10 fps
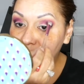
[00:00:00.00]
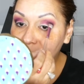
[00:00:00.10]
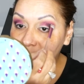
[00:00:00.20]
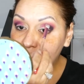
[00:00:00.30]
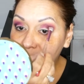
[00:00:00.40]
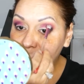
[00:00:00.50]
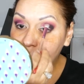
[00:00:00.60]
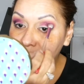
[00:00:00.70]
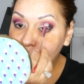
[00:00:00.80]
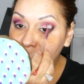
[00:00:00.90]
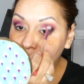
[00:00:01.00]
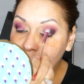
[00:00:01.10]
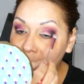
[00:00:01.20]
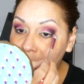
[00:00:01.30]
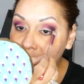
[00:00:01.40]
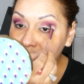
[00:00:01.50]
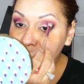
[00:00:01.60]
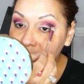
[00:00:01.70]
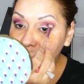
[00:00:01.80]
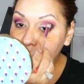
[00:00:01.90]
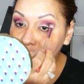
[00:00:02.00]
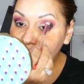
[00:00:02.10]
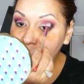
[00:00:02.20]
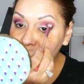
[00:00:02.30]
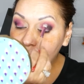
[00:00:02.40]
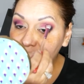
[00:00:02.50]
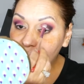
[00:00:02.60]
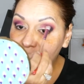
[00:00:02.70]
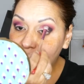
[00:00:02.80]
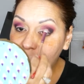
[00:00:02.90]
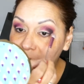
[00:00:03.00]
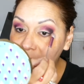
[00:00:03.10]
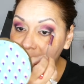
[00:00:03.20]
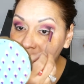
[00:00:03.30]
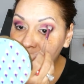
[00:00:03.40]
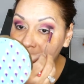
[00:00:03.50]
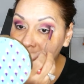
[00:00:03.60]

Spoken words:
the middle of your eyelid